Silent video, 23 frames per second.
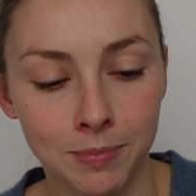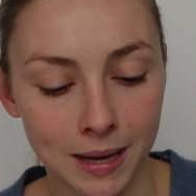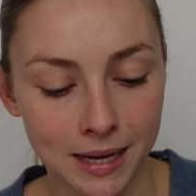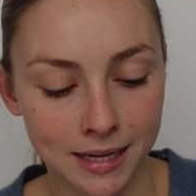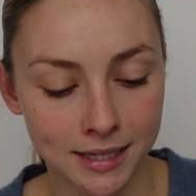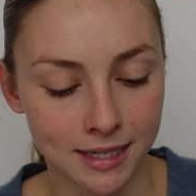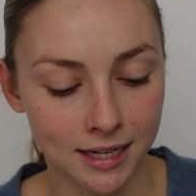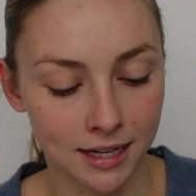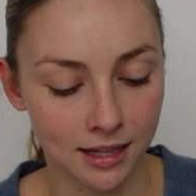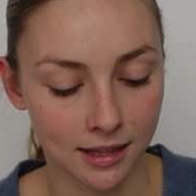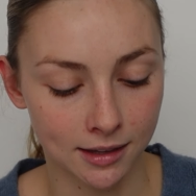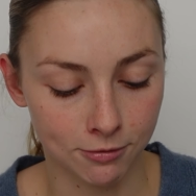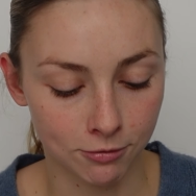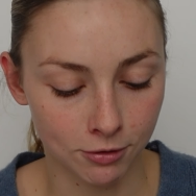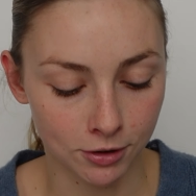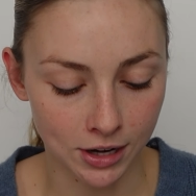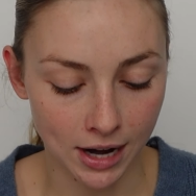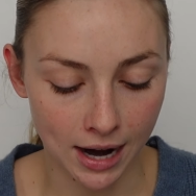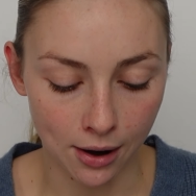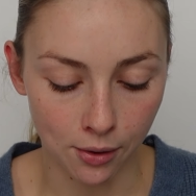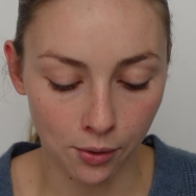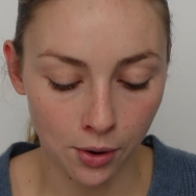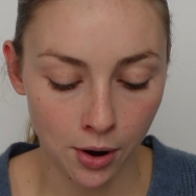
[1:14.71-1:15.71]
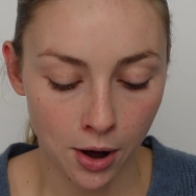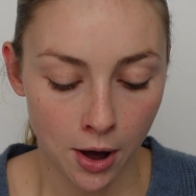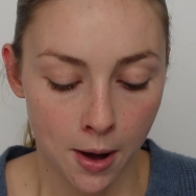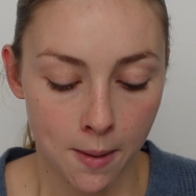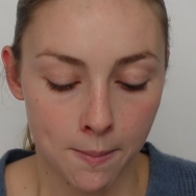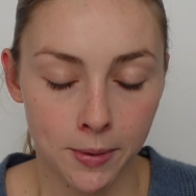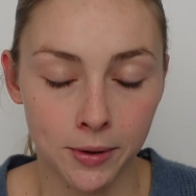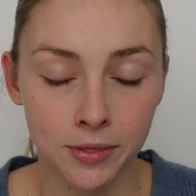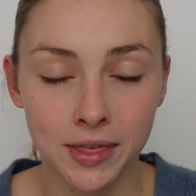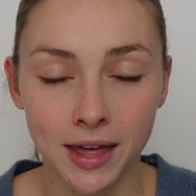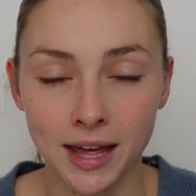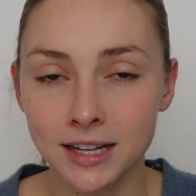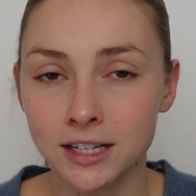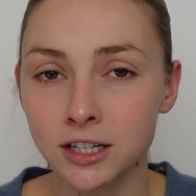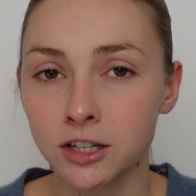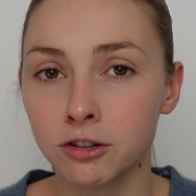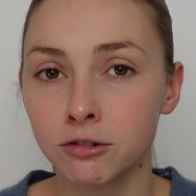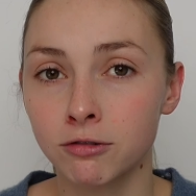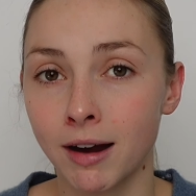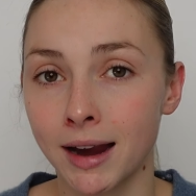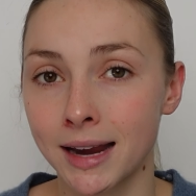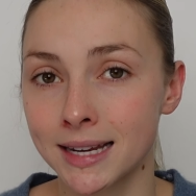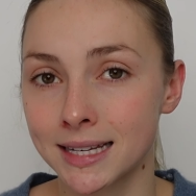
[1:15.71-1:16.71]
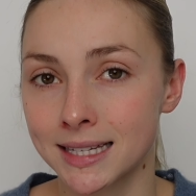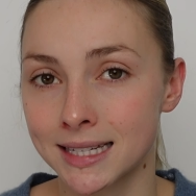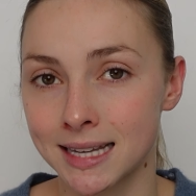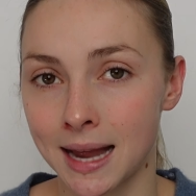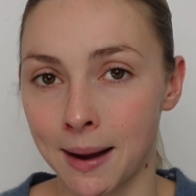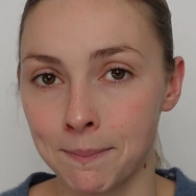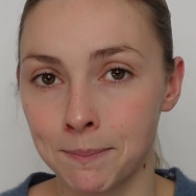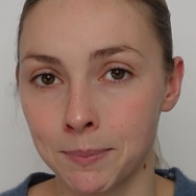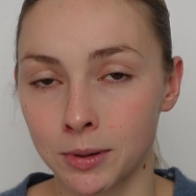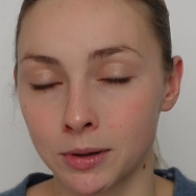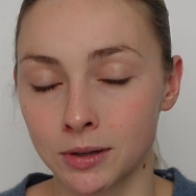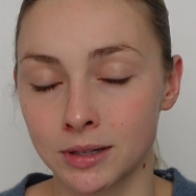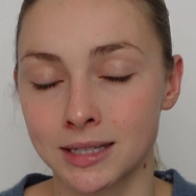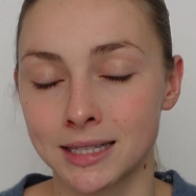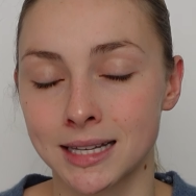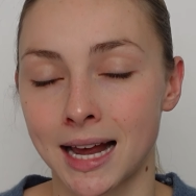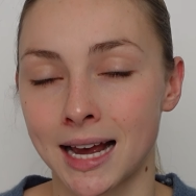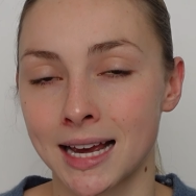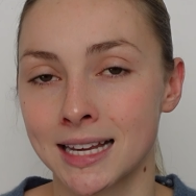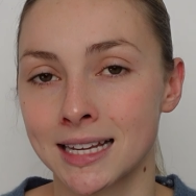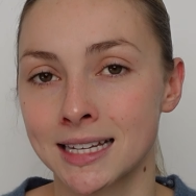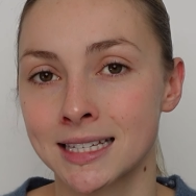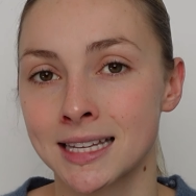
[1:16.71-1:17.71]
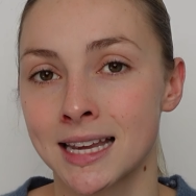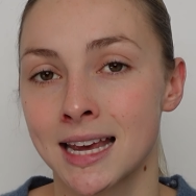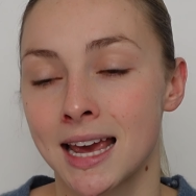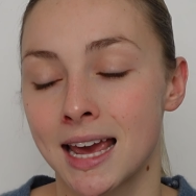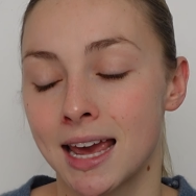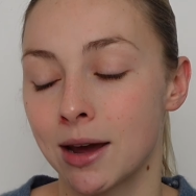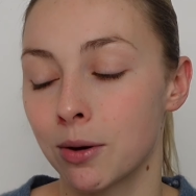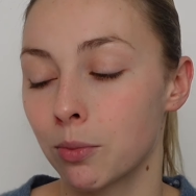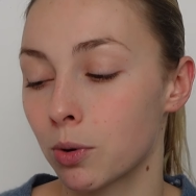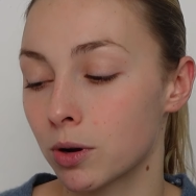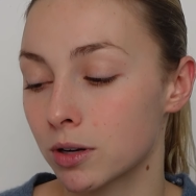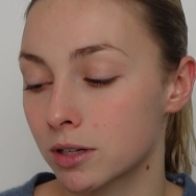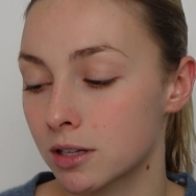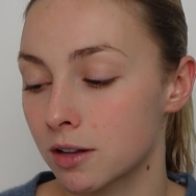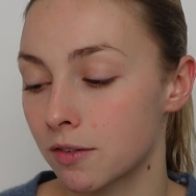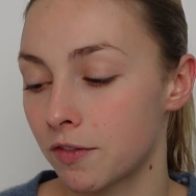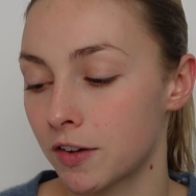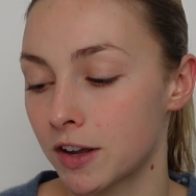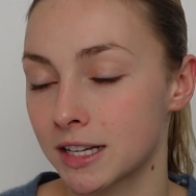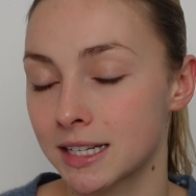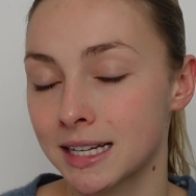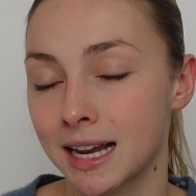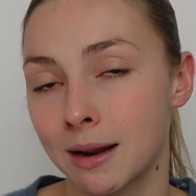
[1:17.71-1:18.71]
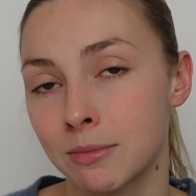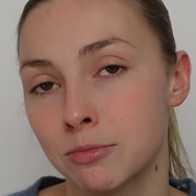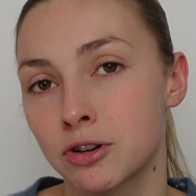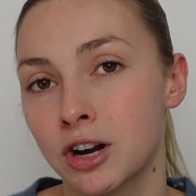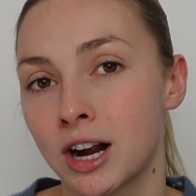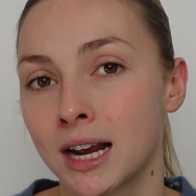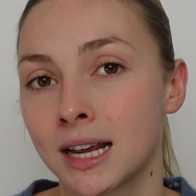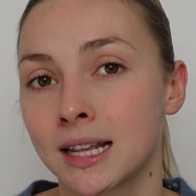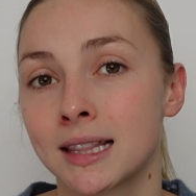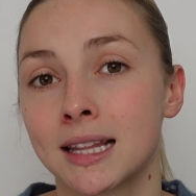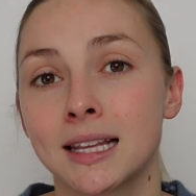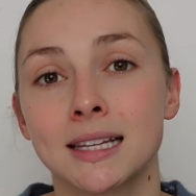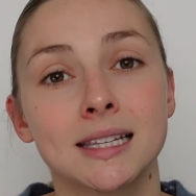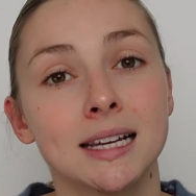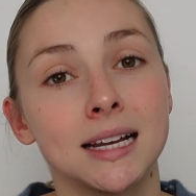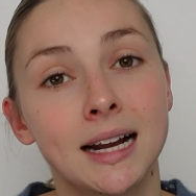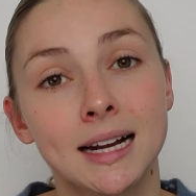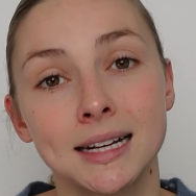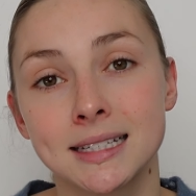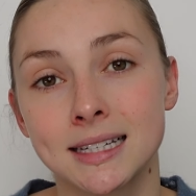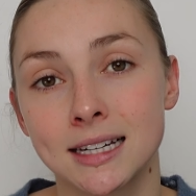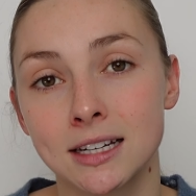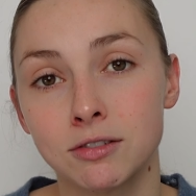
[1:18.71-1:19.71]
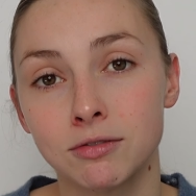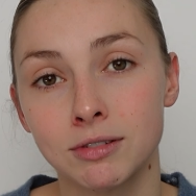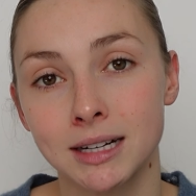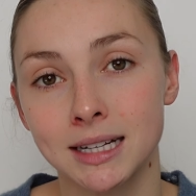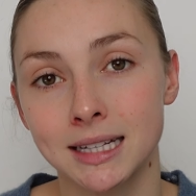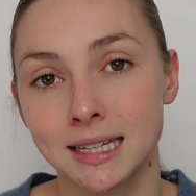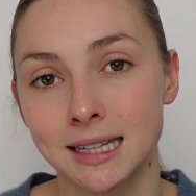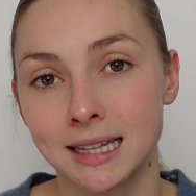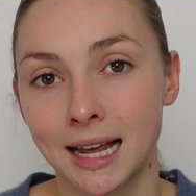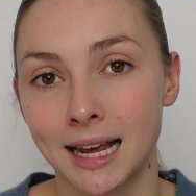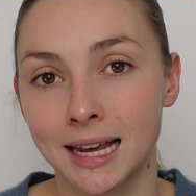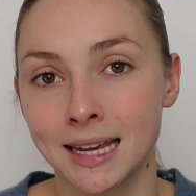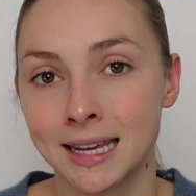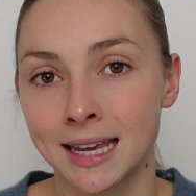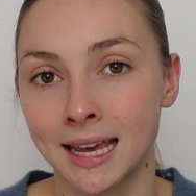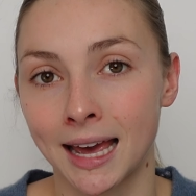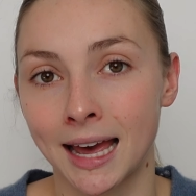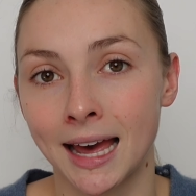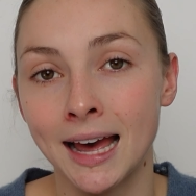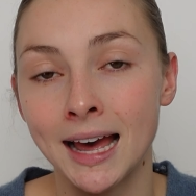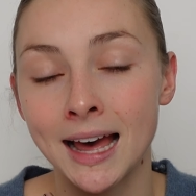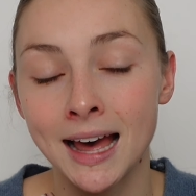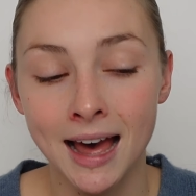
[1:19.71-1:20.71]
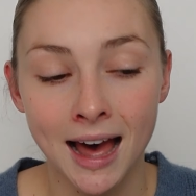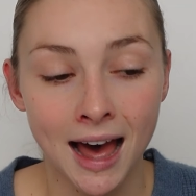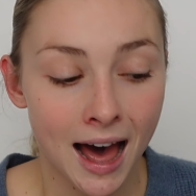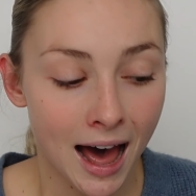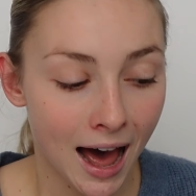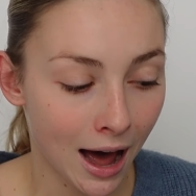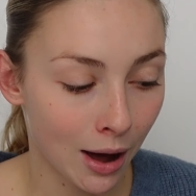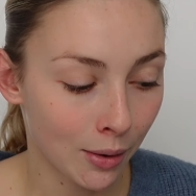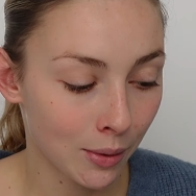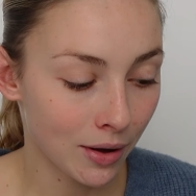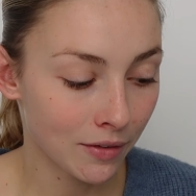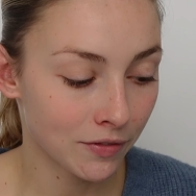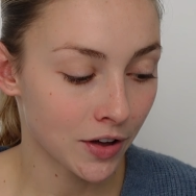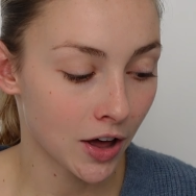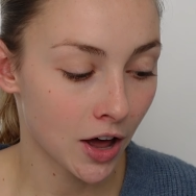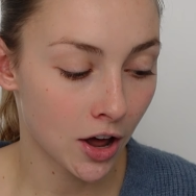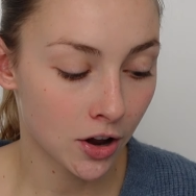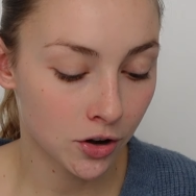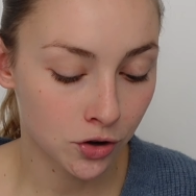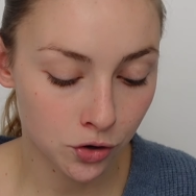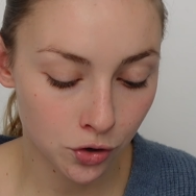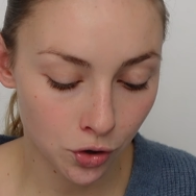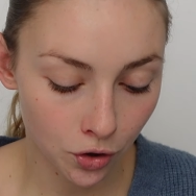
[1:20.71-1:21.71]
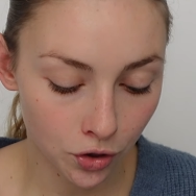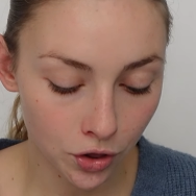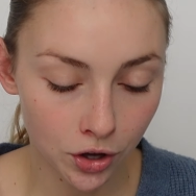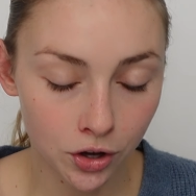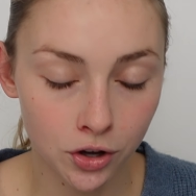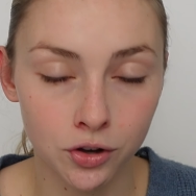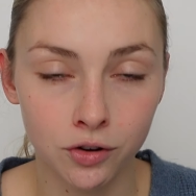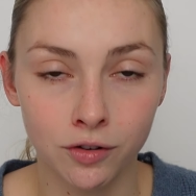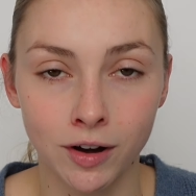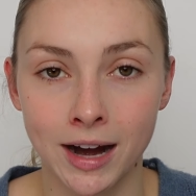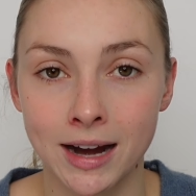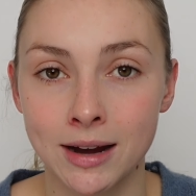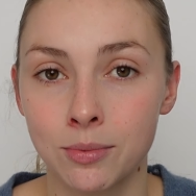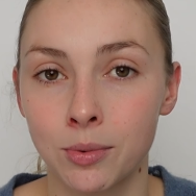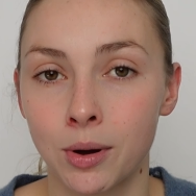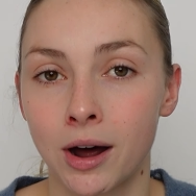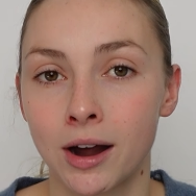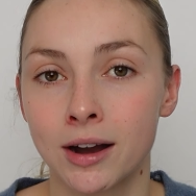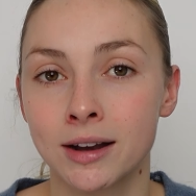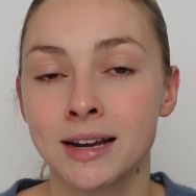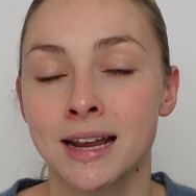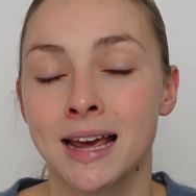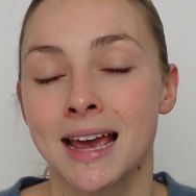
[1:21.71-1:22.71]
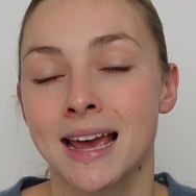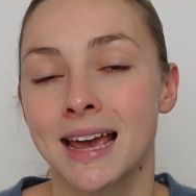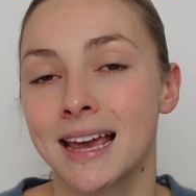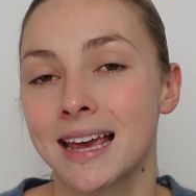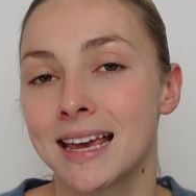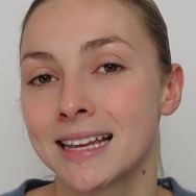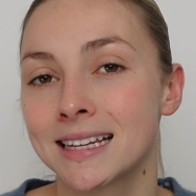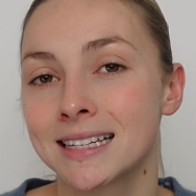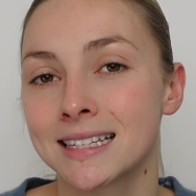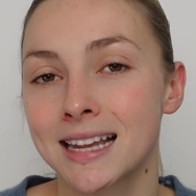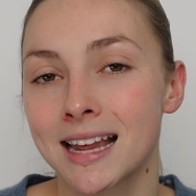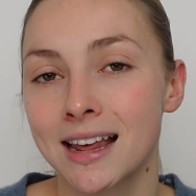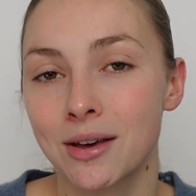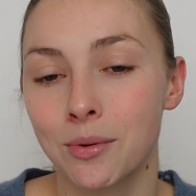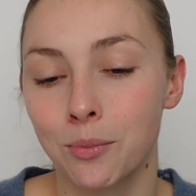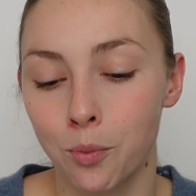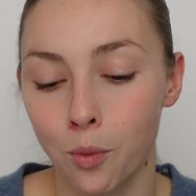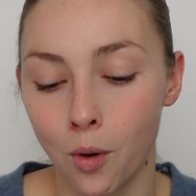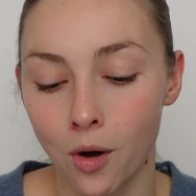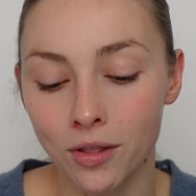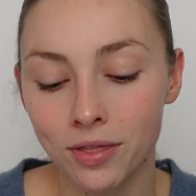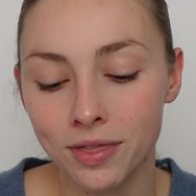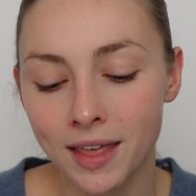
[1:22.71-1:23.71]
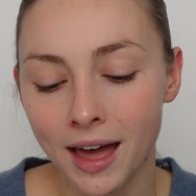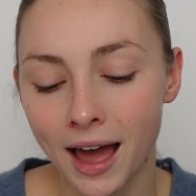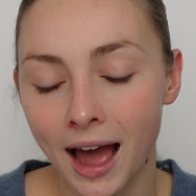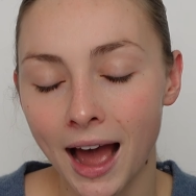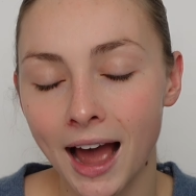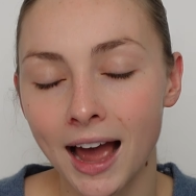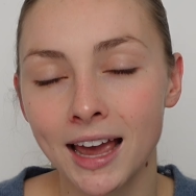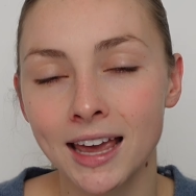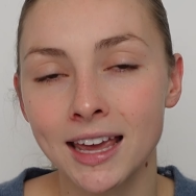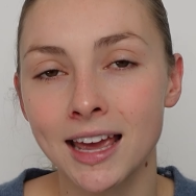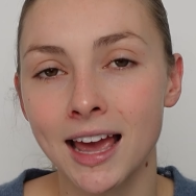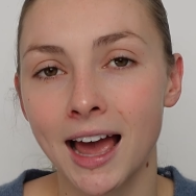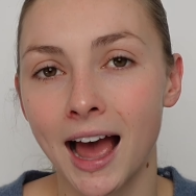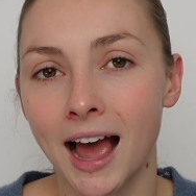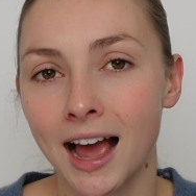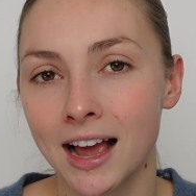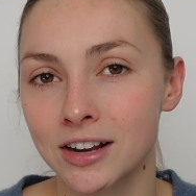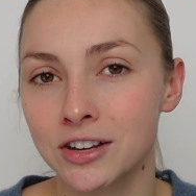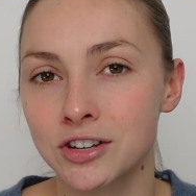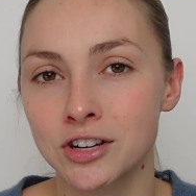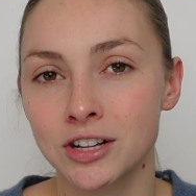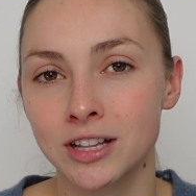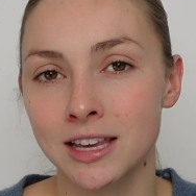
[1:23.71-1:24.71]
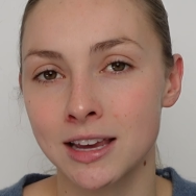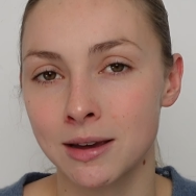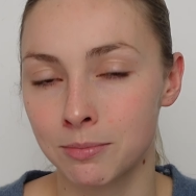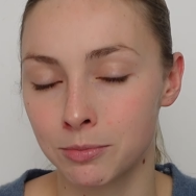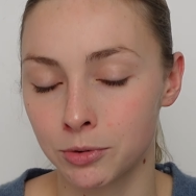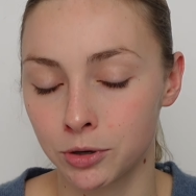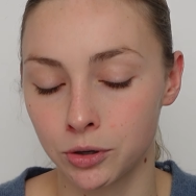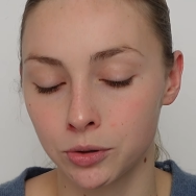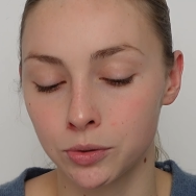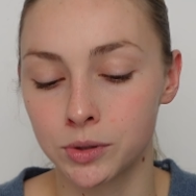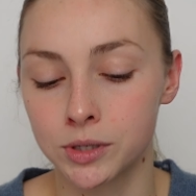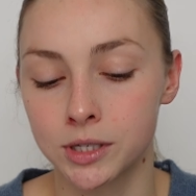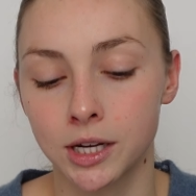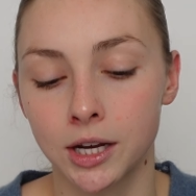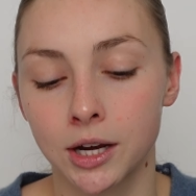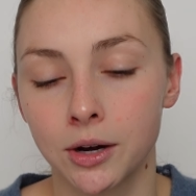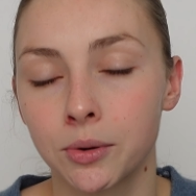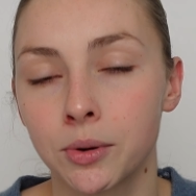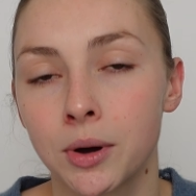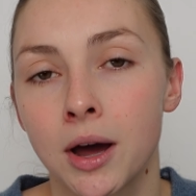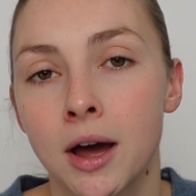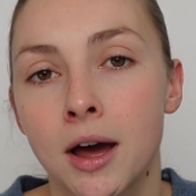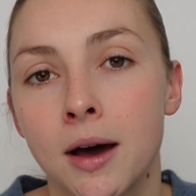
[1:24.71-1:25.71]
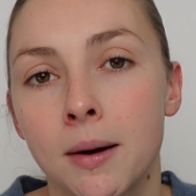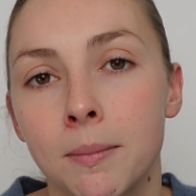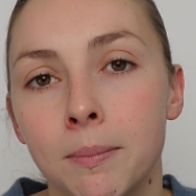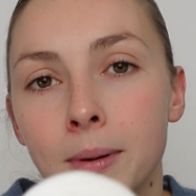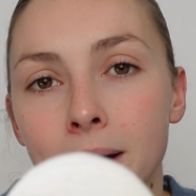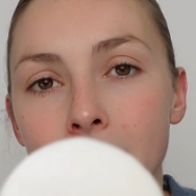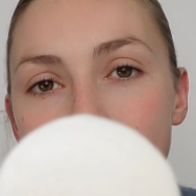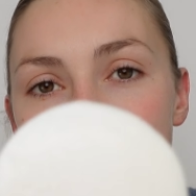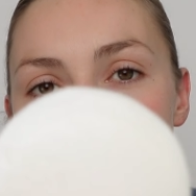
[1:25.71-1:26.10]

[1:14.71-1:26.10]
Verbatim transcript: basically run out, but that's a great sample size. It was the first time trying this and I did really like it. However, another great one is one that I actually am new to, but